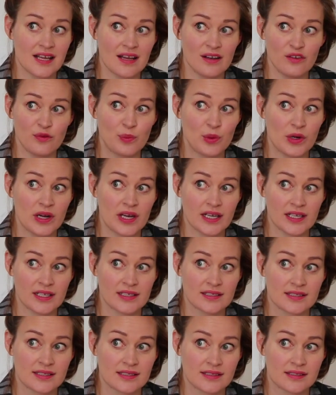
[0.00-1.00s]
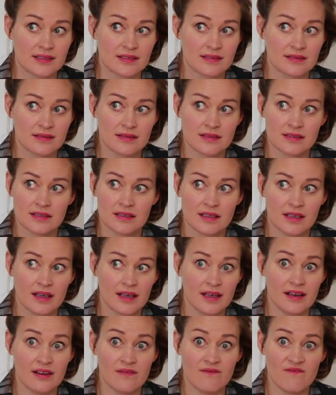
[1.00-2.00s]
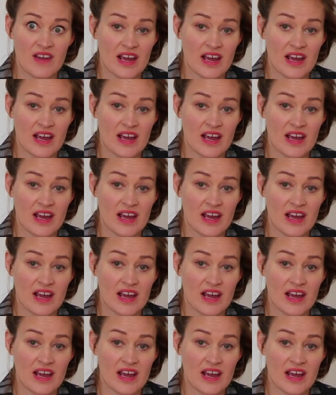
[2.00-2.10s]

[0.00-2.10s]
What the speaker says: ton of bricks in a